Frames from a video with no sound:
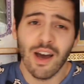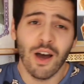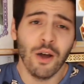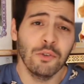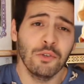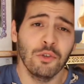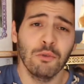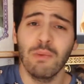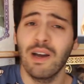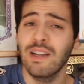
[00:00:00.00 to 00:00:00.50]
I'll
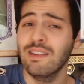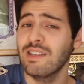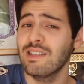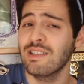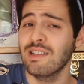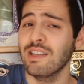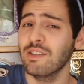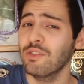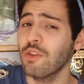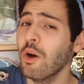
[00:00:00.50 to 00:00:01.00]
do my
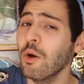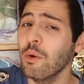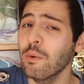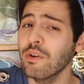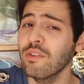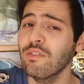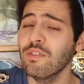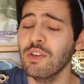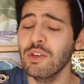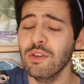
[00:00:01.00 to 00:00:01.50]
Disney doll
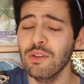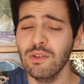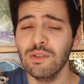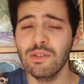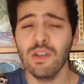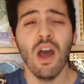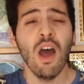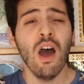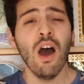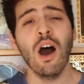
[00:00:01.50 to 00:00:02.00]

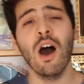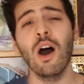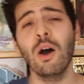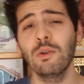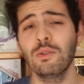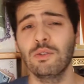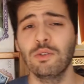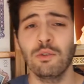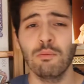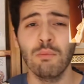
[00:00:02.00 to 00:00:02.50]
reviews,
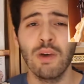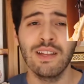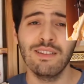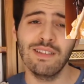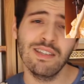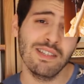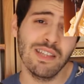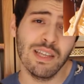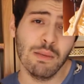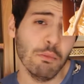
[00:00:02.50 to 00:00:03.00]
I'll do my
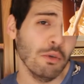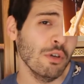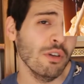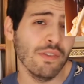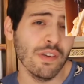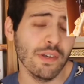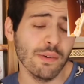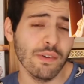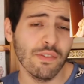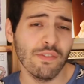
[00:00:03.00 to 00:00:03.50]
Disney
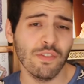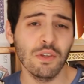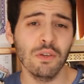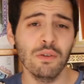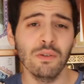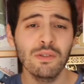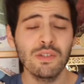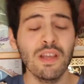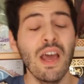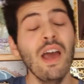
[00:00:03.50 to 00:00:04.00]
movie
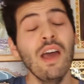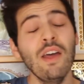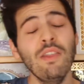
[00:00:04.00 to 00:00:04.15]
reviews.